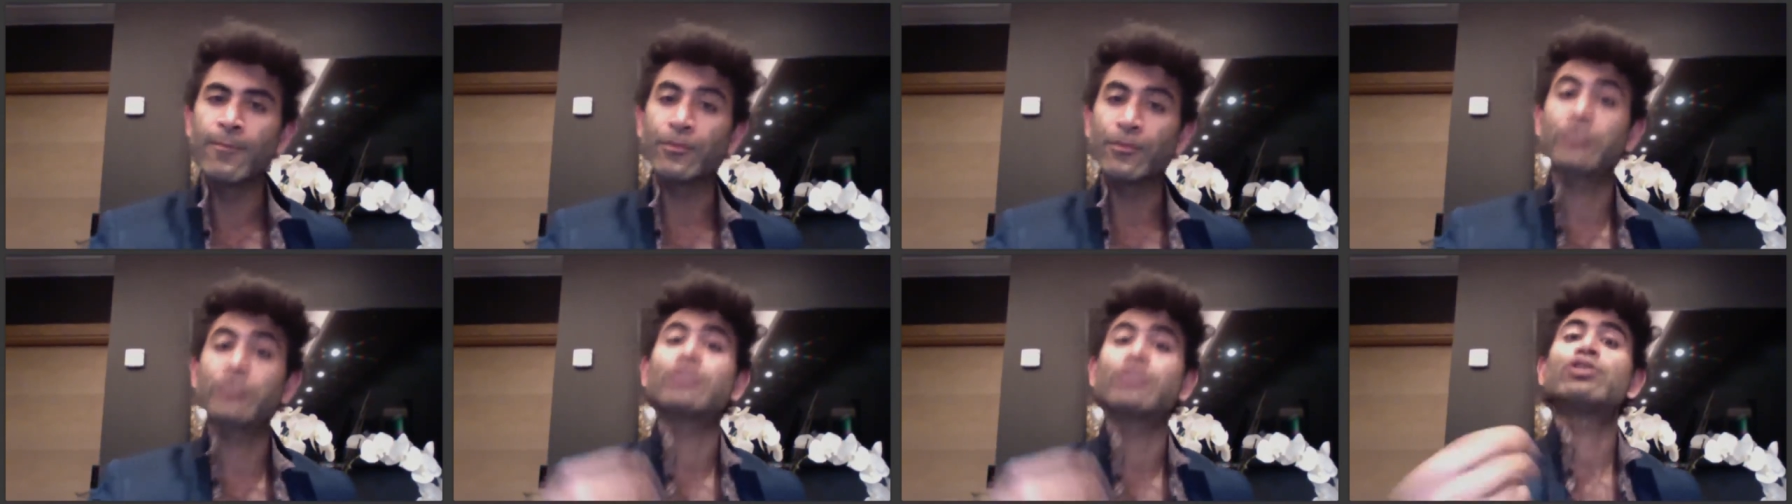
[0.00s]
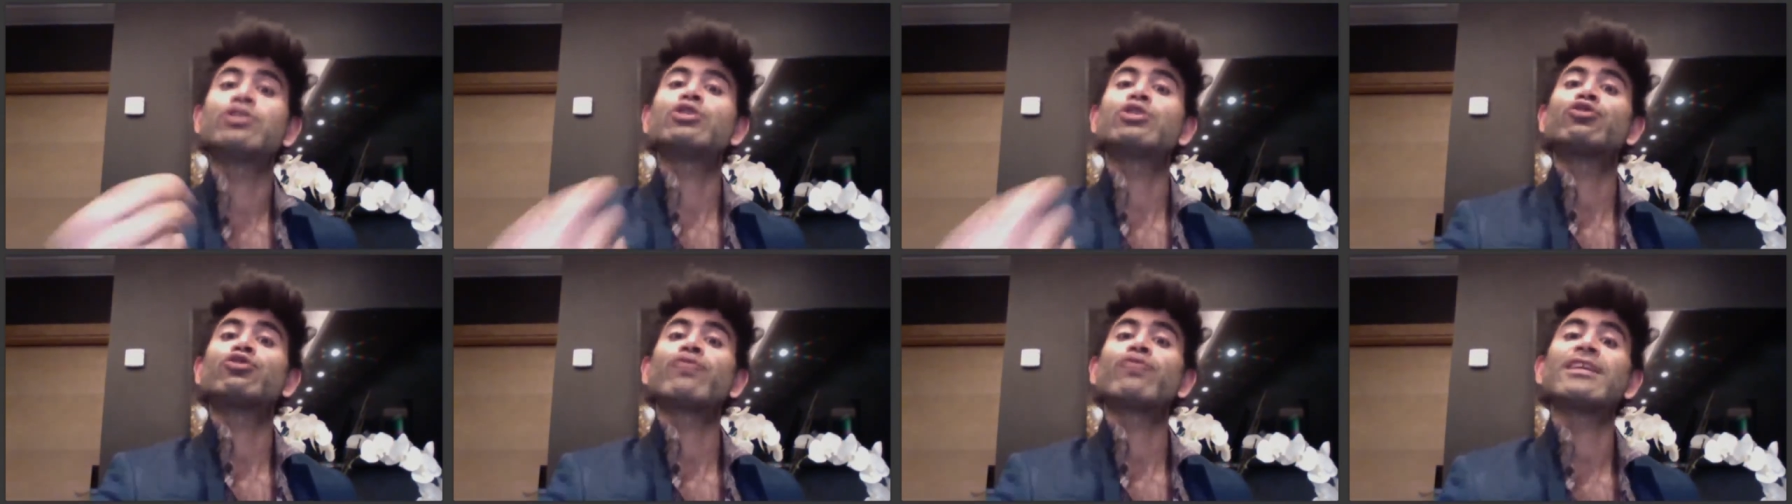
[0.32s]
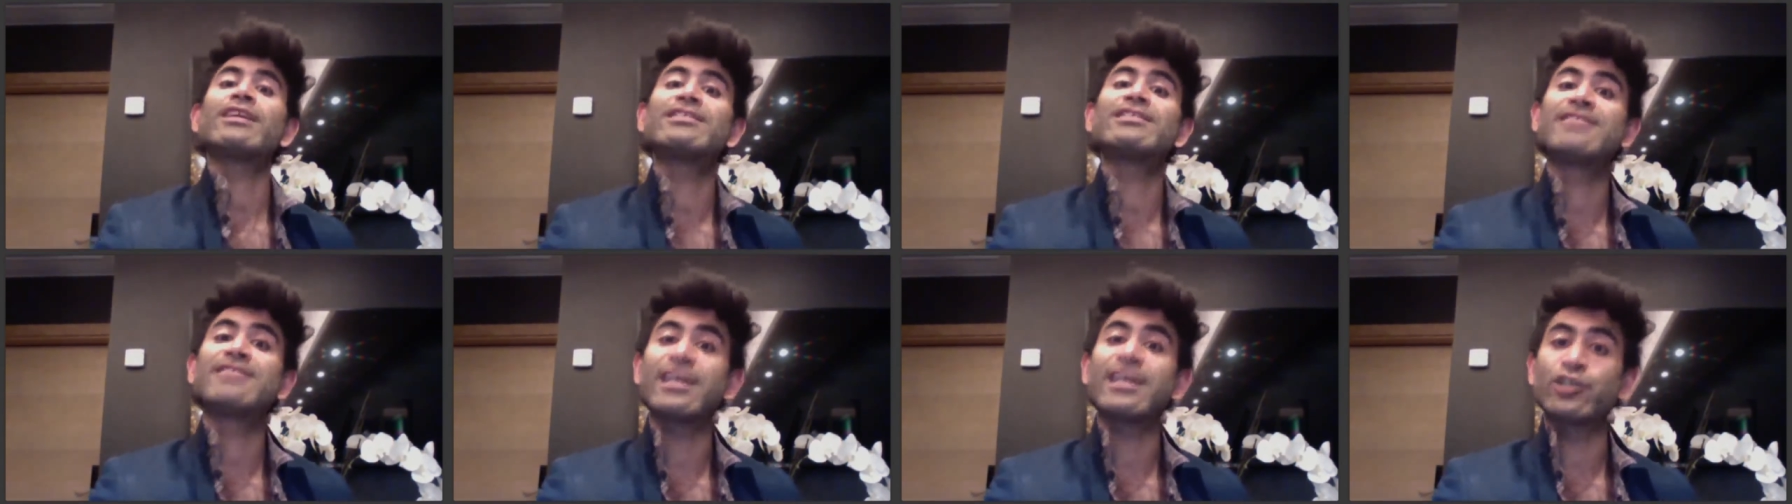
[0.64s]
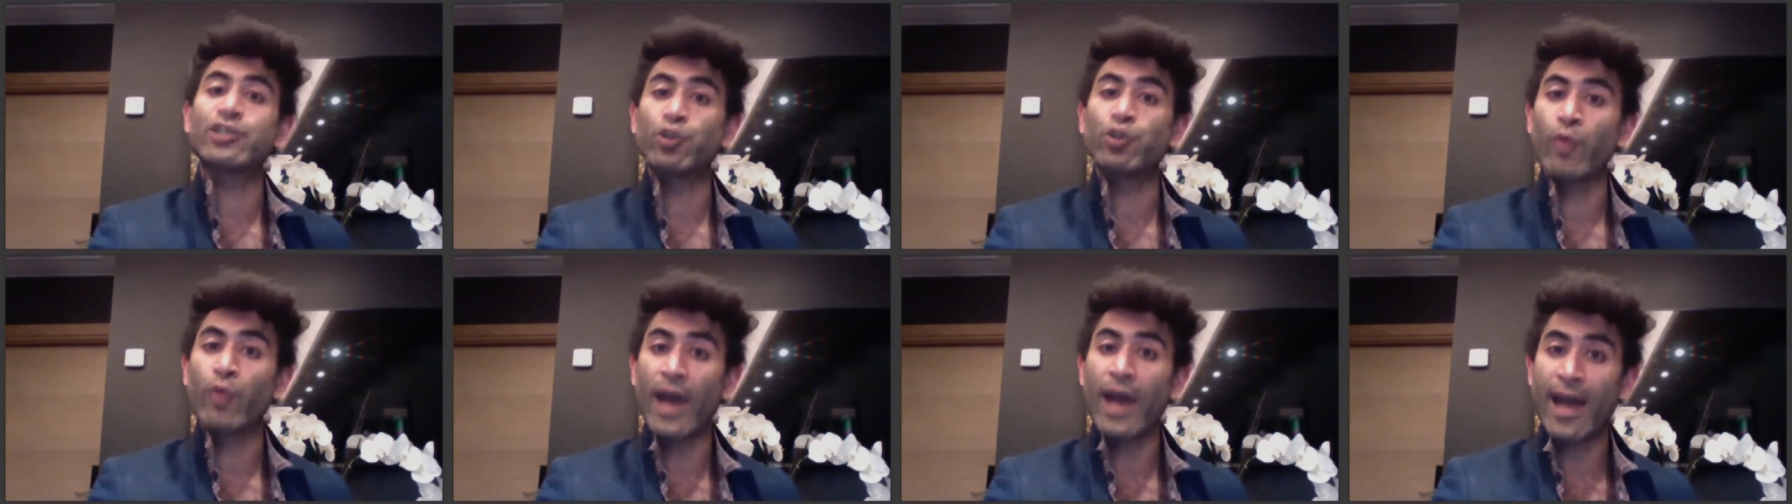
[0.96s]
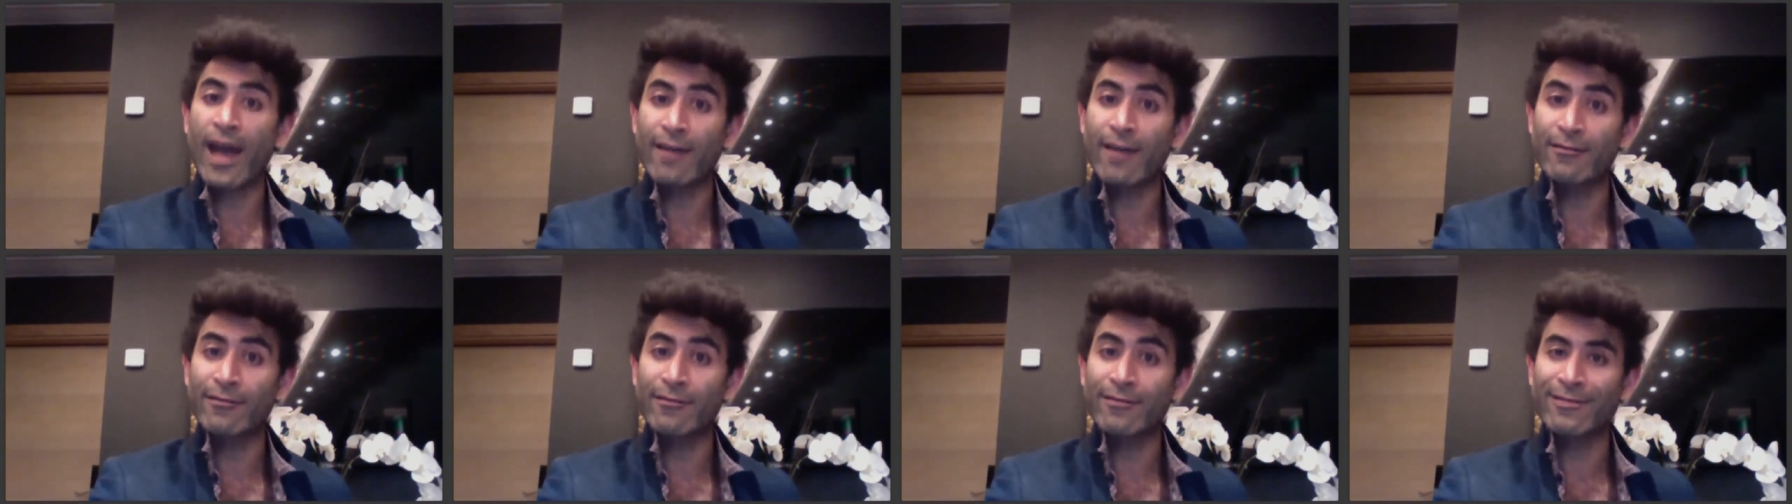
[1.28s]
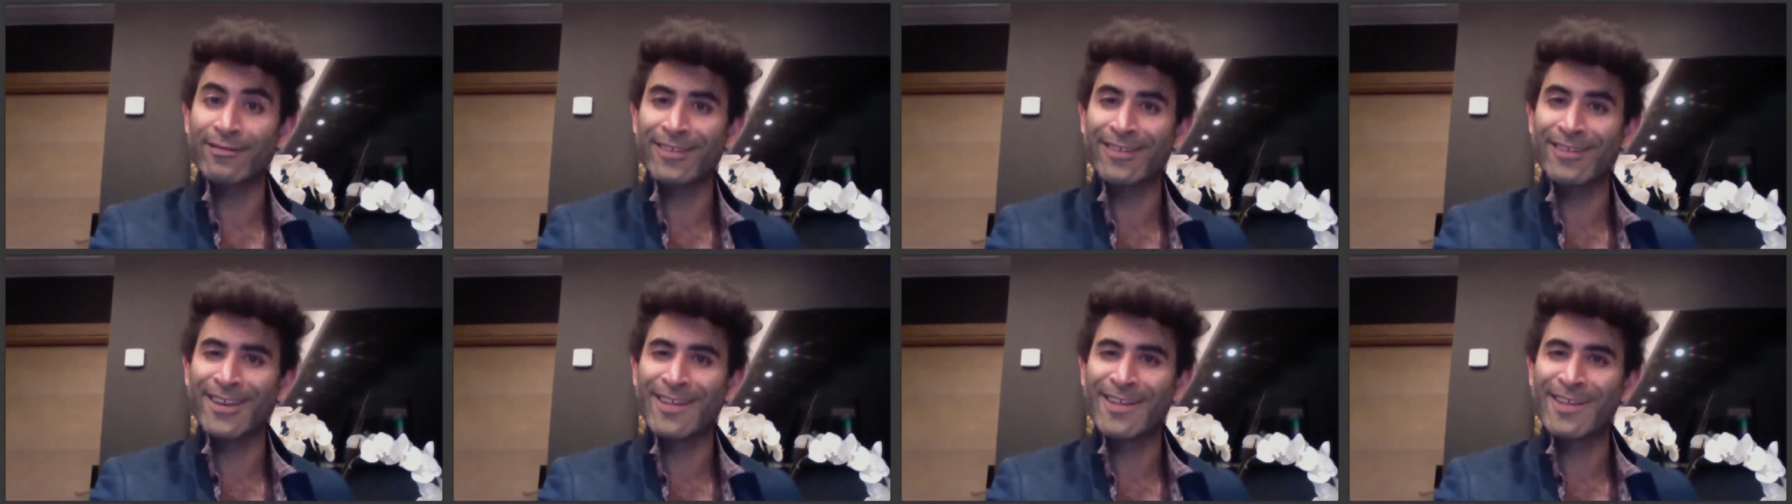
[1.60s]
the stress that you have,
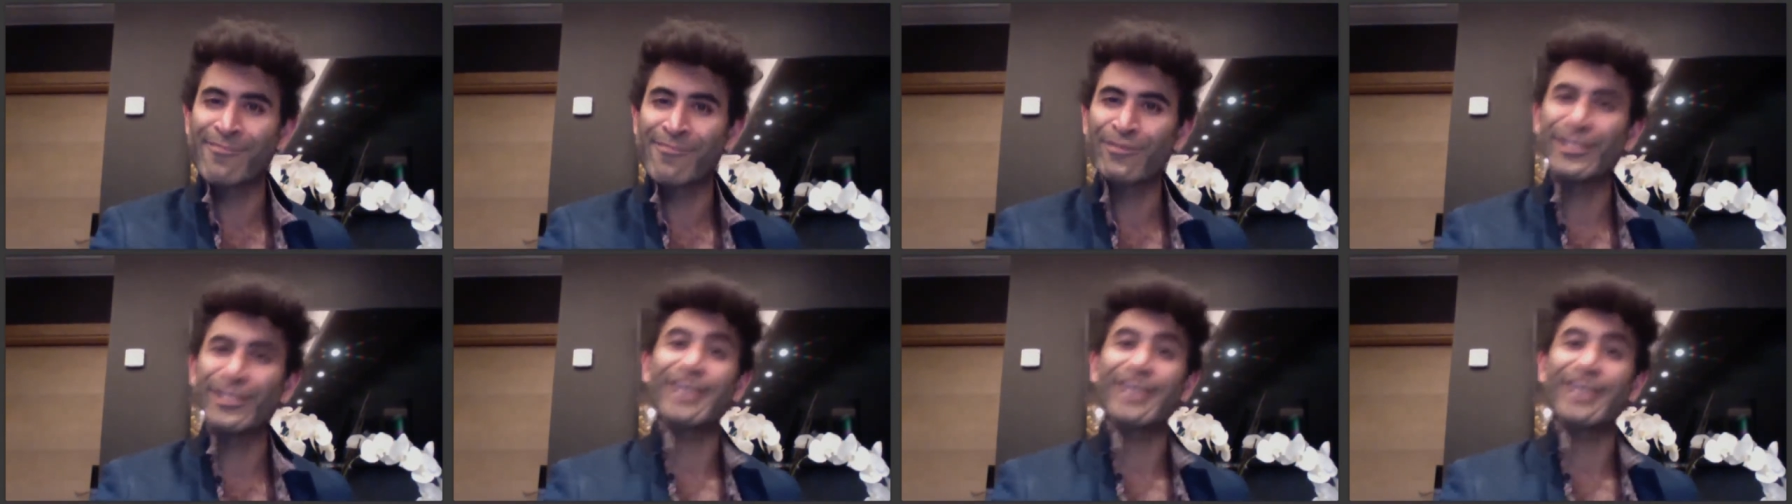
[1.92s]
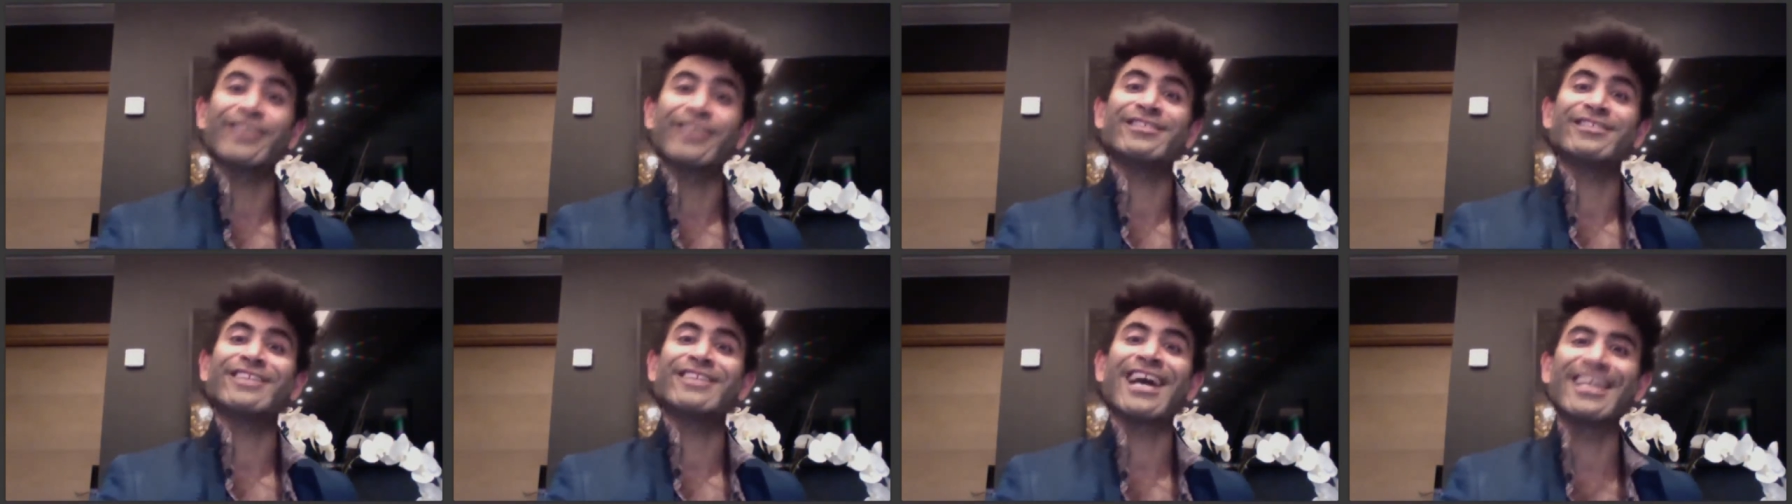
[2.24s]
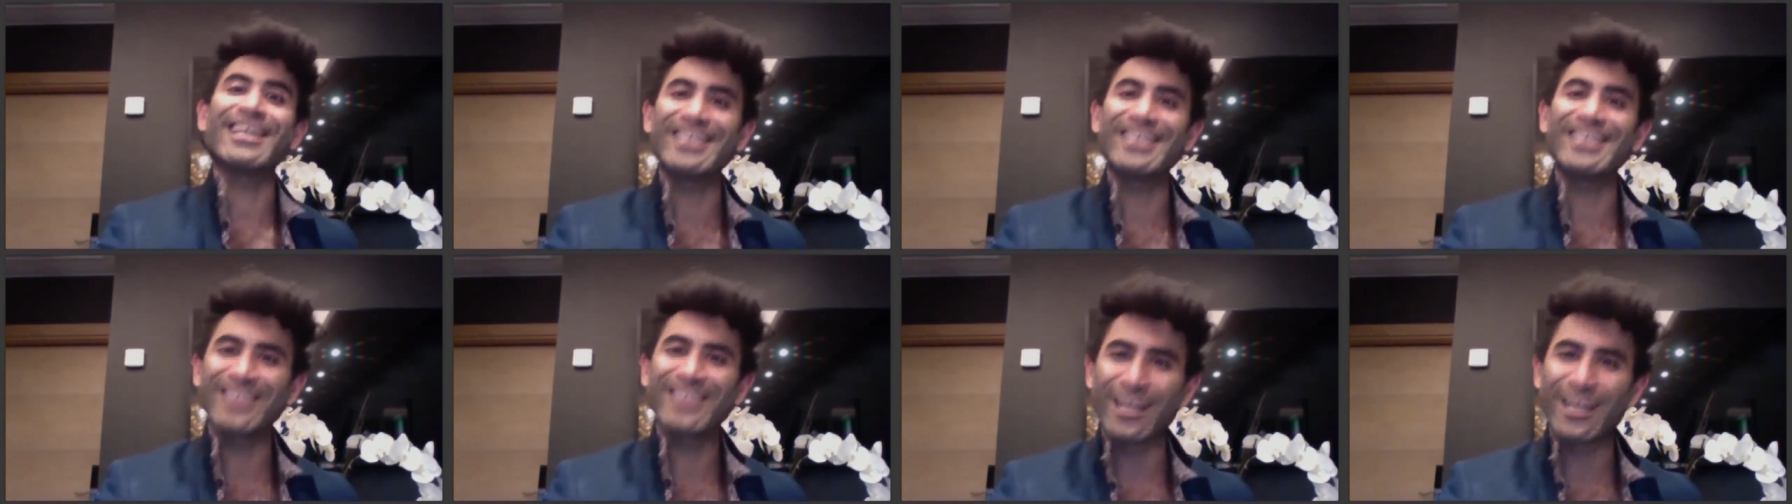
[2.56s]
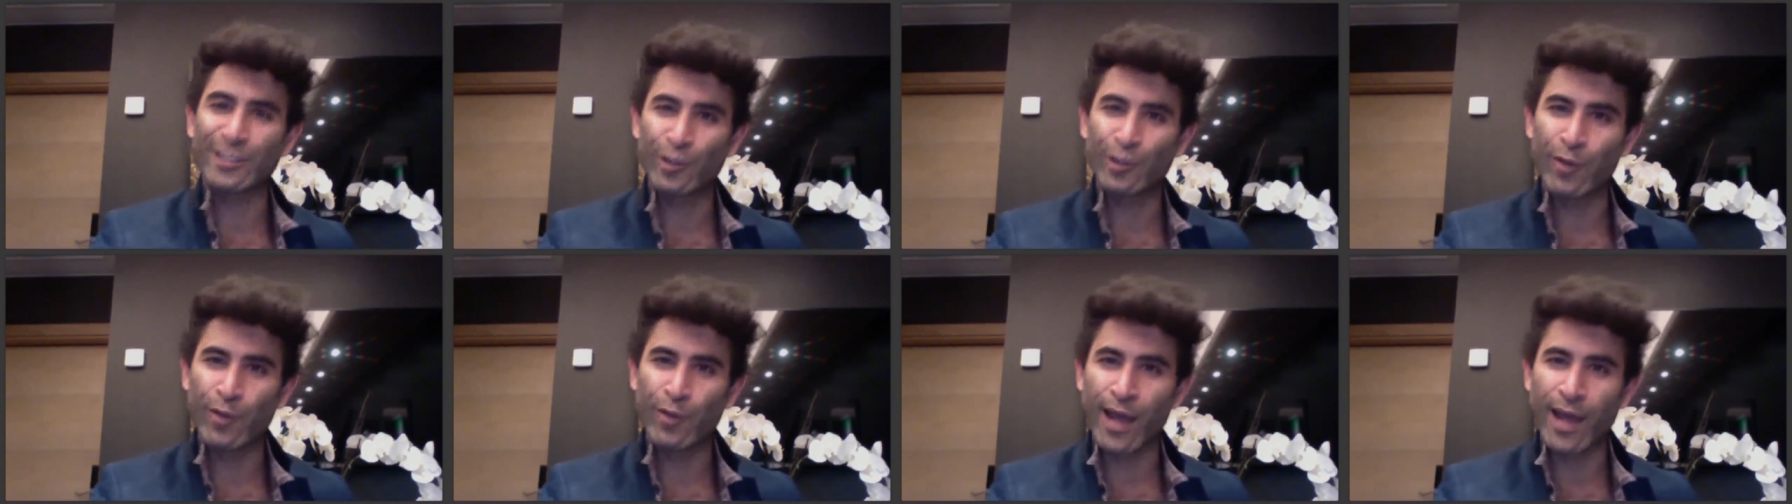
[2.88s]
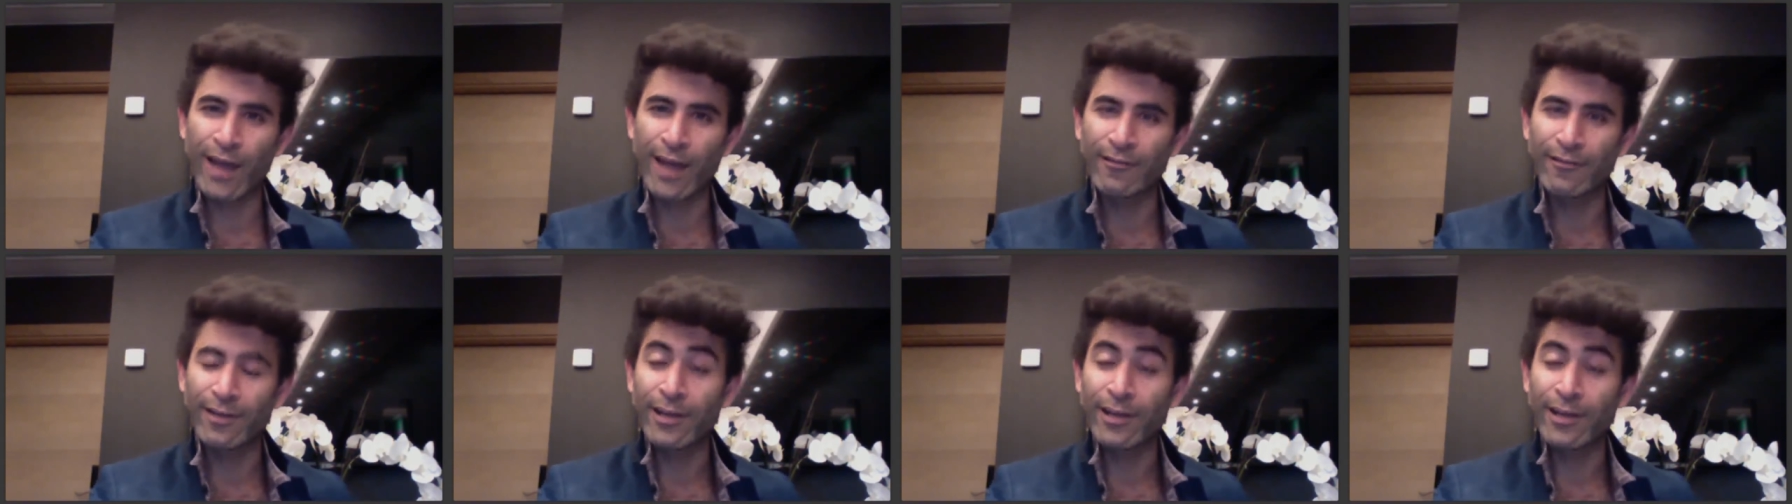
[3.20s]
the anxiety that you have,